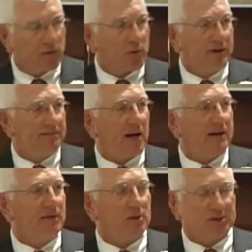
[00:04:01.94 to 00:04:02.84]

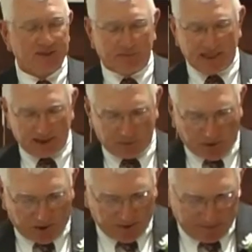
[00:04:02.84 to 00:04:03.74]
35 years in
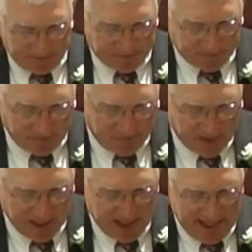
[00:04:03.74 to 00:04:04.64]
baseball,
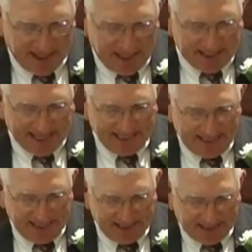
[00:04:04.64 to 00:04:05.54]

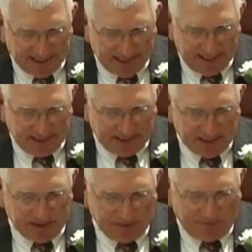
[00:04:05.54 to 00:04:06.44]
19
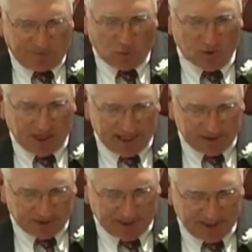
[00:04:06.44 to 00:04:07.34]
cities, 4
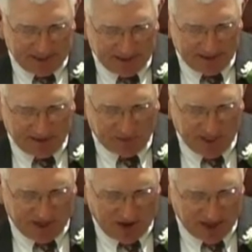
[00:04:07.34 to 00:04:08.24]
countries,
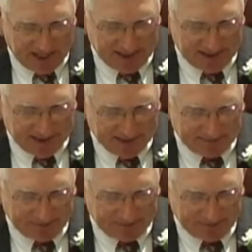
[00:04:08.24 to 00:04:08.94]
3 continents.